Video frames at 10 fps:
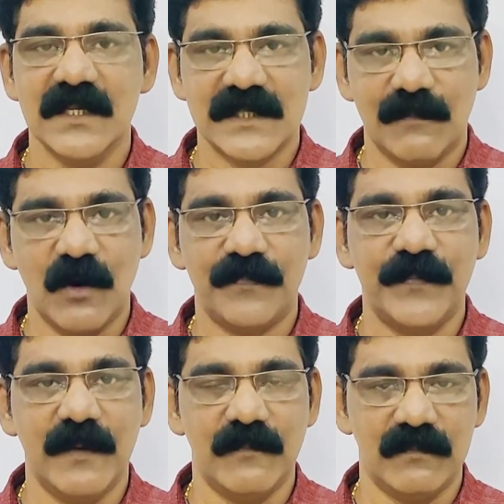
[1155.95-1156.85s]
Some
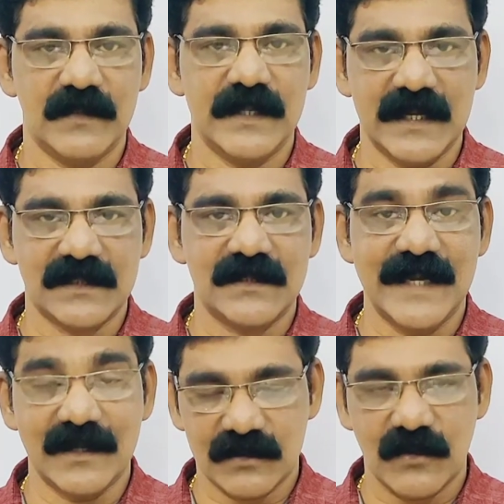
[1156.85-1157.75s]
of them,
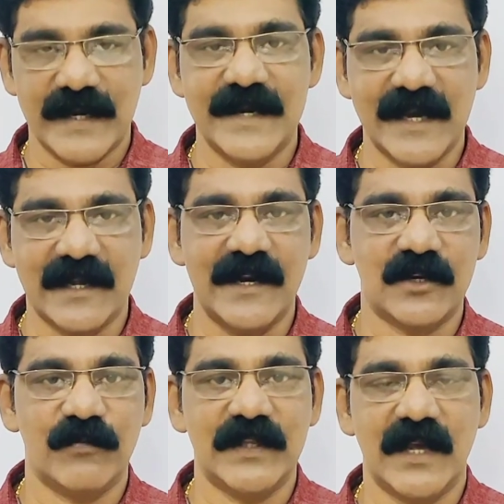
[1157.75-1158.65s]

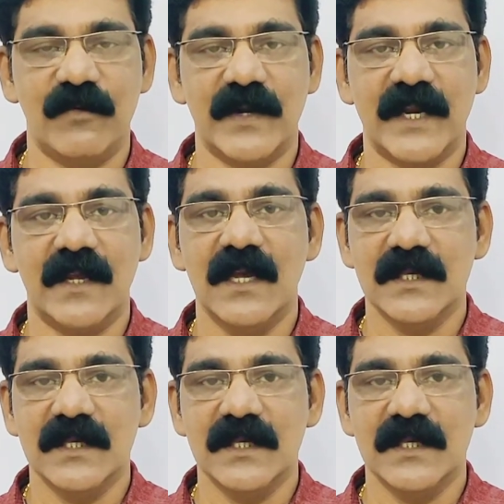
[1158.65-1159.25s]
decorated with ivory.